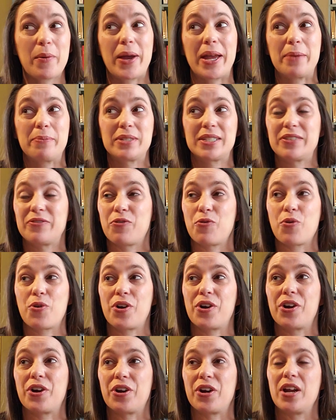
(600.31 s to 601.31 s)
wipes
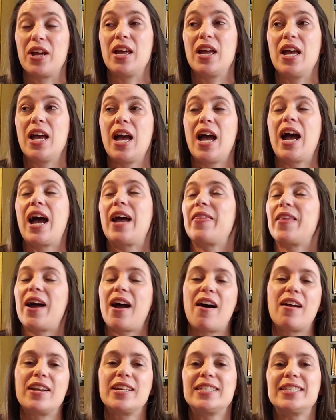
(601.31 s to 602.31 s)
for,
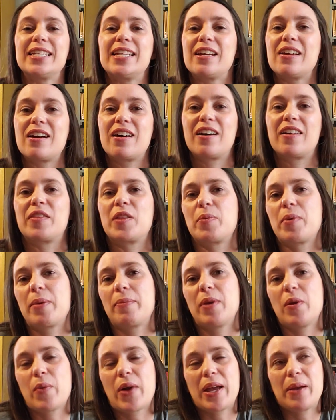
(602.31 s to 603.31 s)
honestly, the
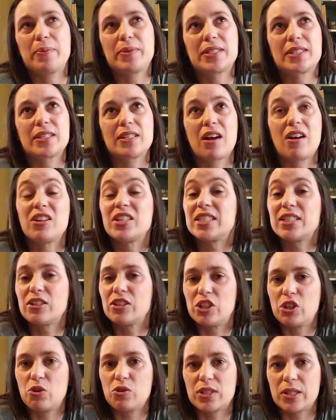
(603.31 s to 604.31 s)
baby wipes, I'll still
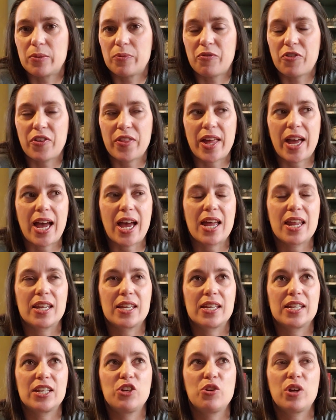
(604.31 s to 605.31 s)
use them for that.
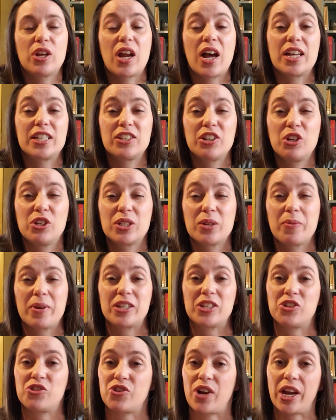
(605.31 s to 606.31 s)
You can also use them
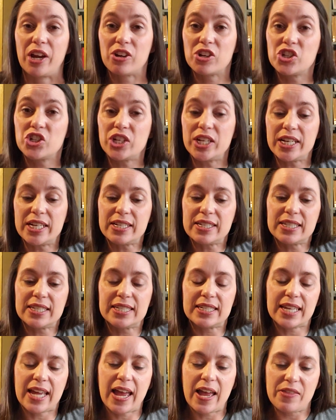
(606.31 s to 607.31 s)
as dryer
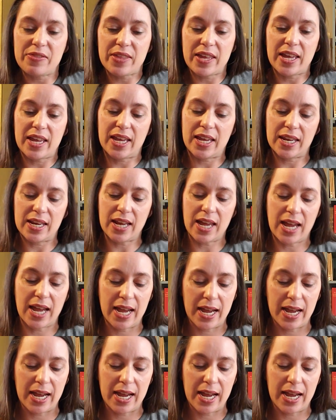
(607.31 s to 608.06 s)
sheets. And then